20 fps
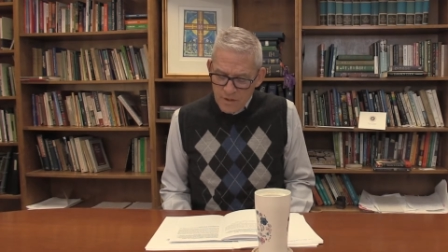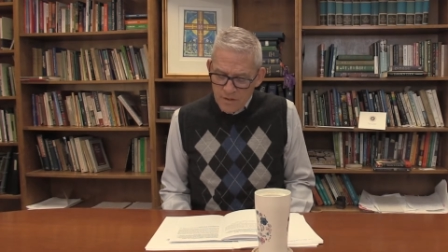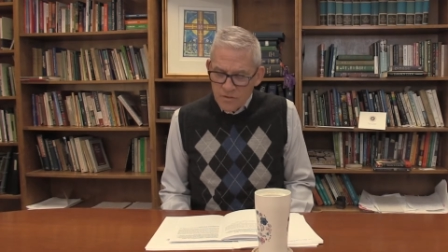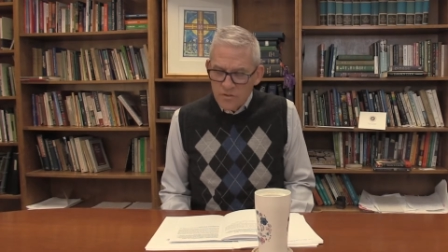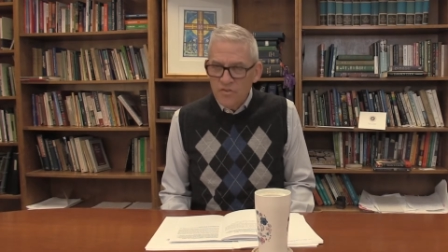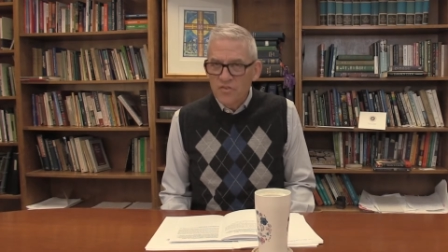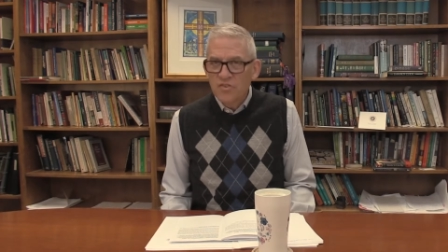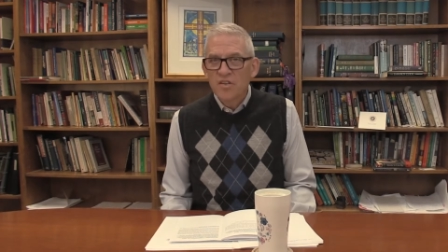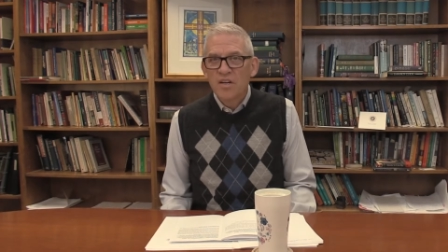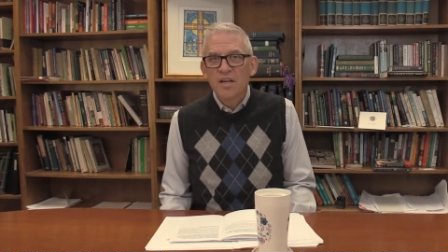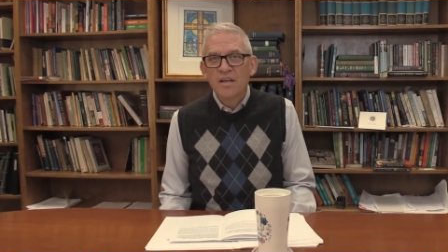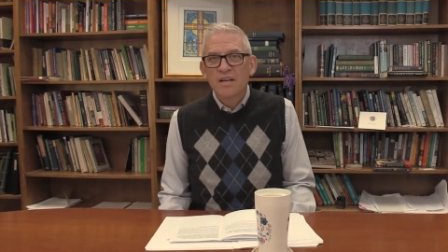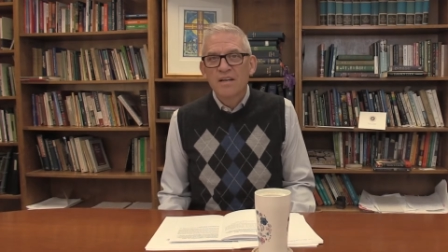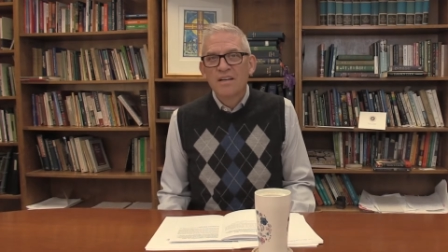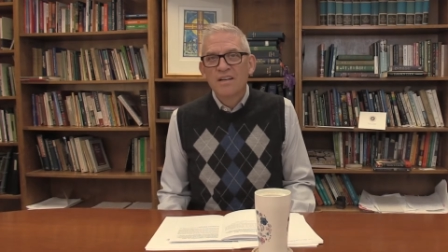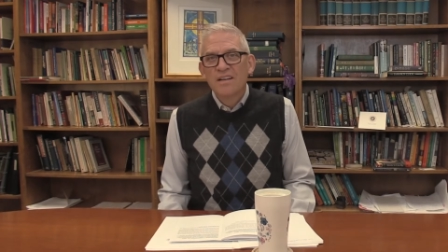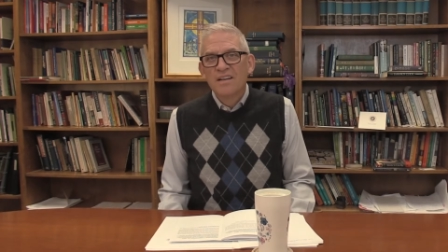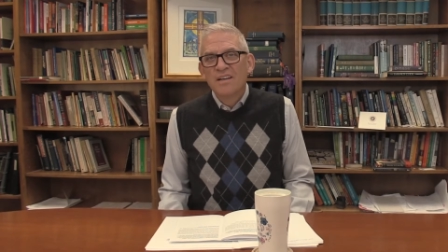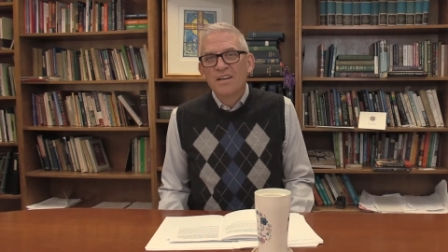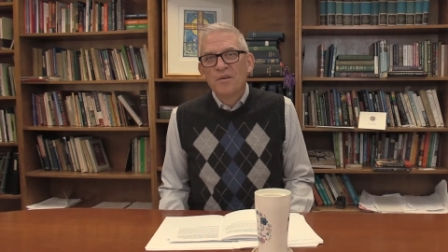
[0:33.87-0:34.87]
the cynic
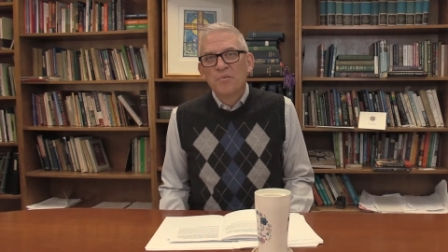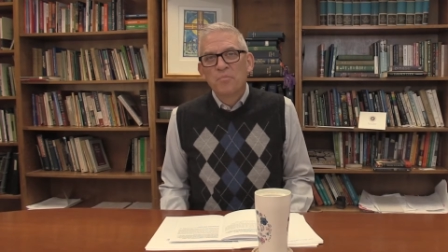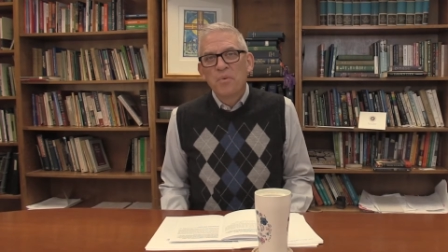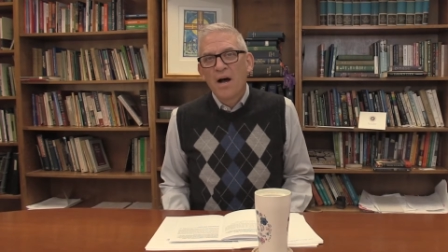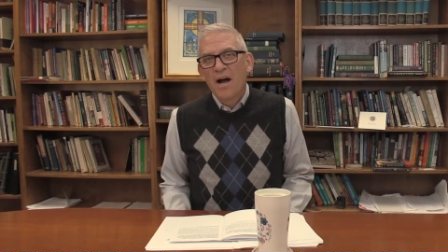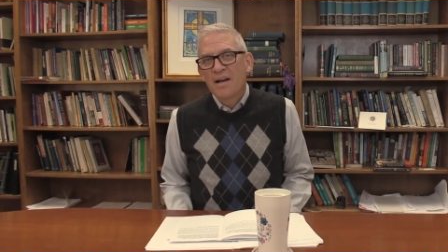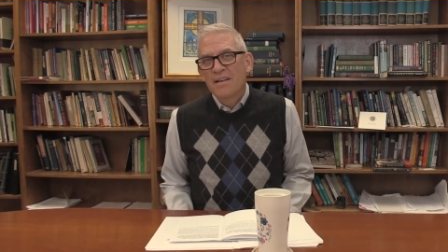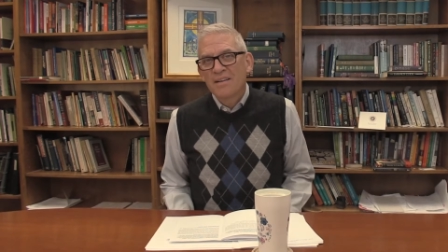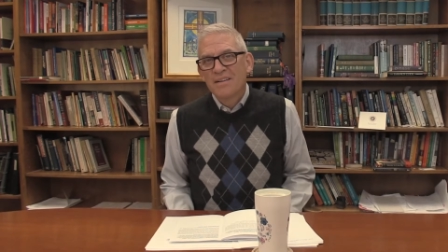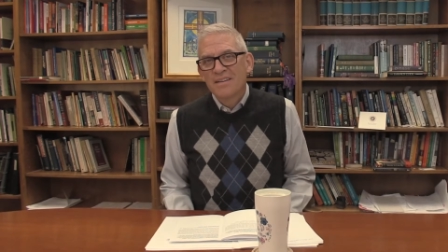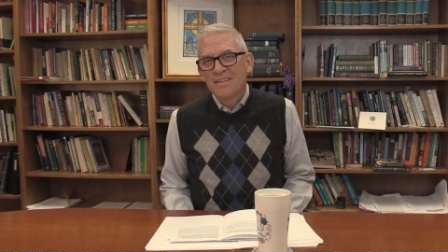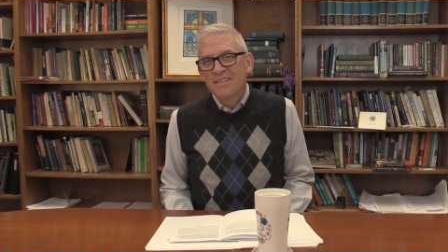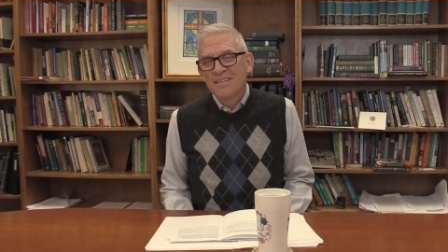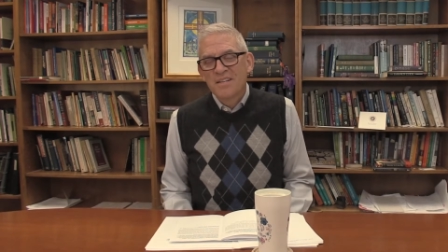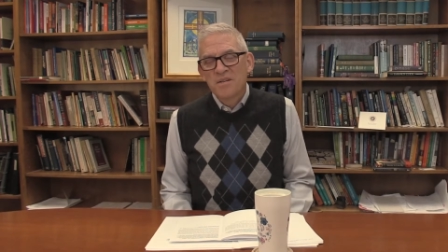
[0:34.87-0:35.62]
Pilate